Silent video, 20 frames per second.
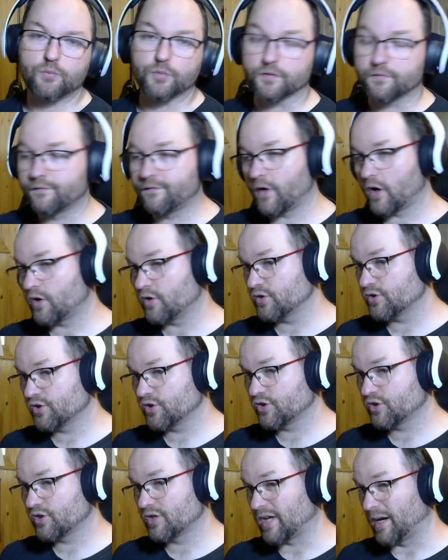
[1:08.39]
but
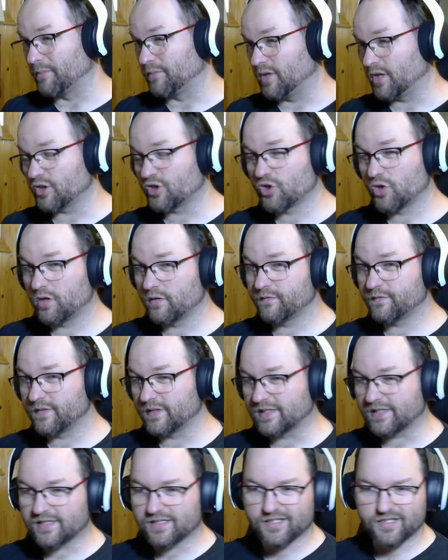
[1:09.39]
first, I'm not sure
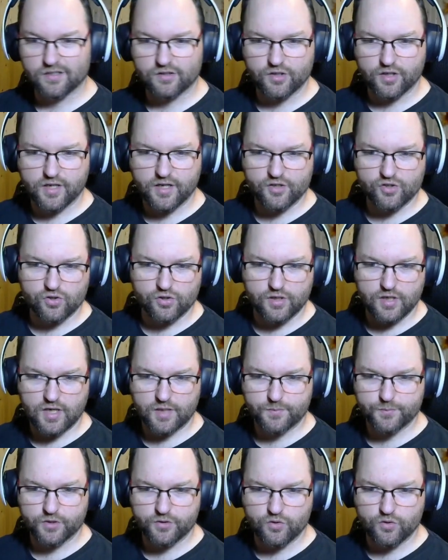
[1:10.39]
if it's still the case or not,